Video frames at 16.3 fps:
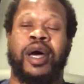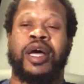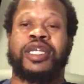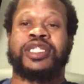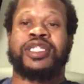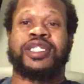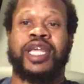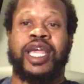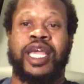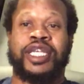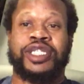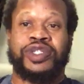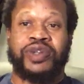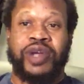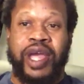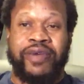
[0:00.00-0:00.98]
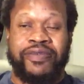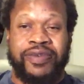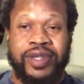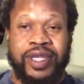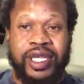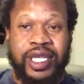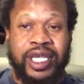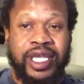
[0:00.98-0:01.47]
sex
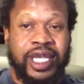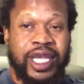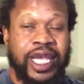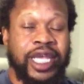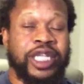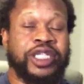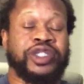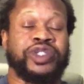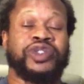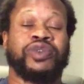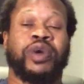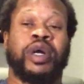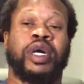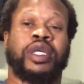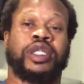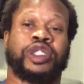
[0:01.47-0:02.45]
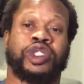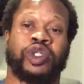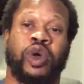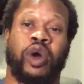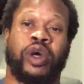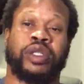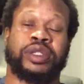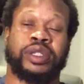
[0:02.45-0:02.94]
trafficking and drug
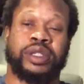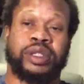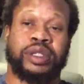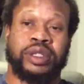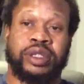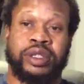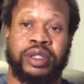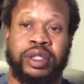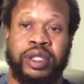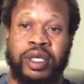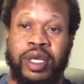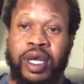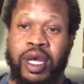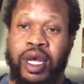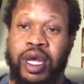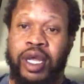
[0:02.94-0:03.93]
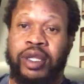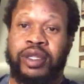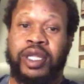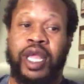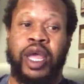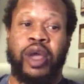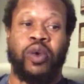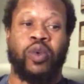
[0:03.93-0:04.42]
charges
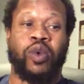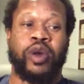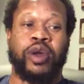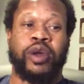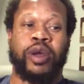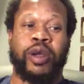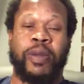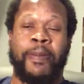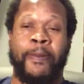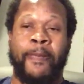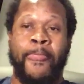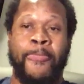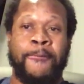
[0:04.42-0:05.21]
that were